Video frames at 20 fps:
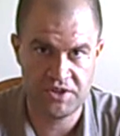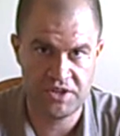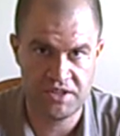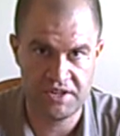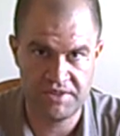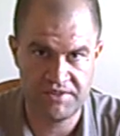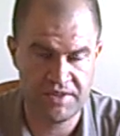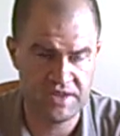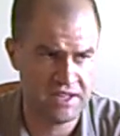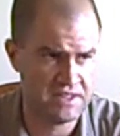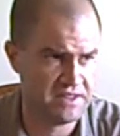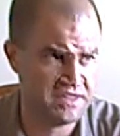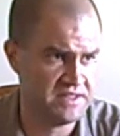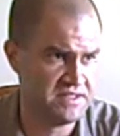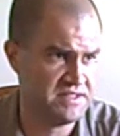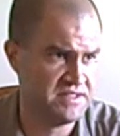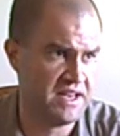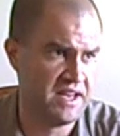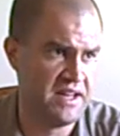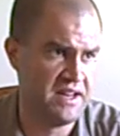You can even get
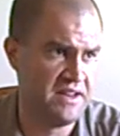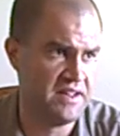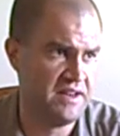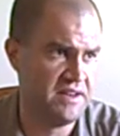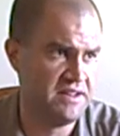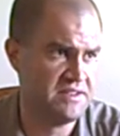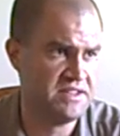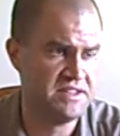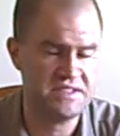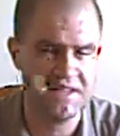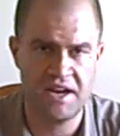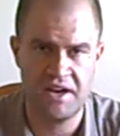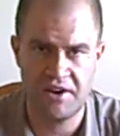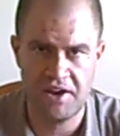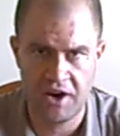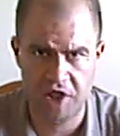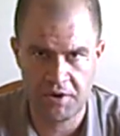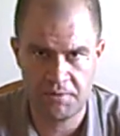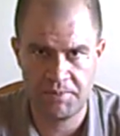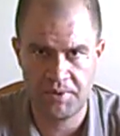this at
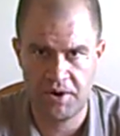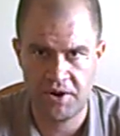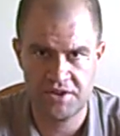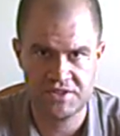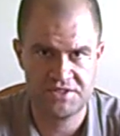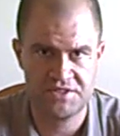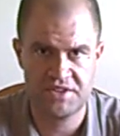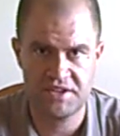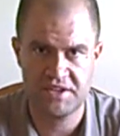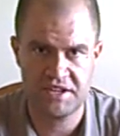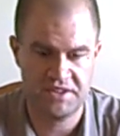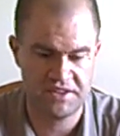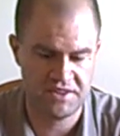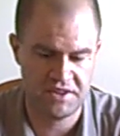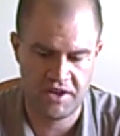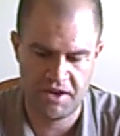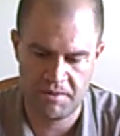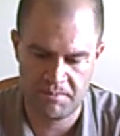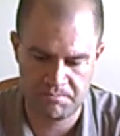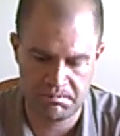Discount Auto Parts. You can get
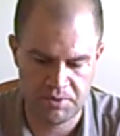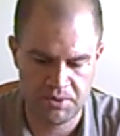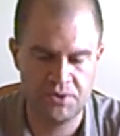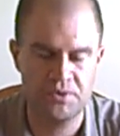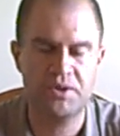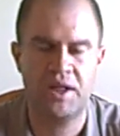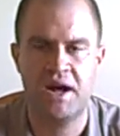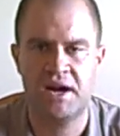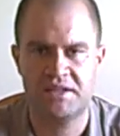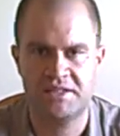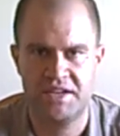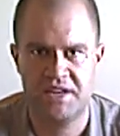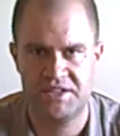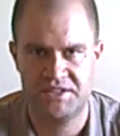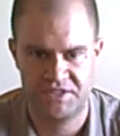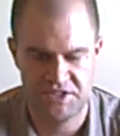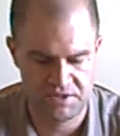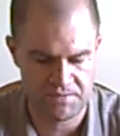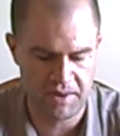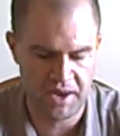the blue
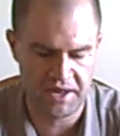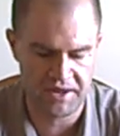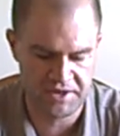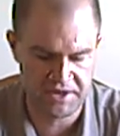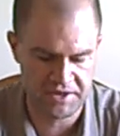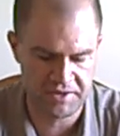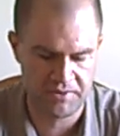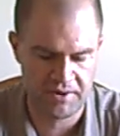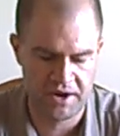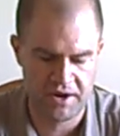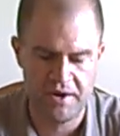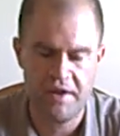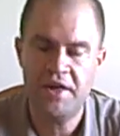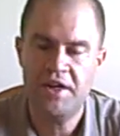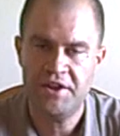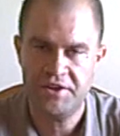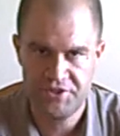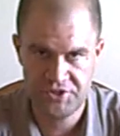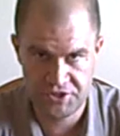Loctite just about anywhere.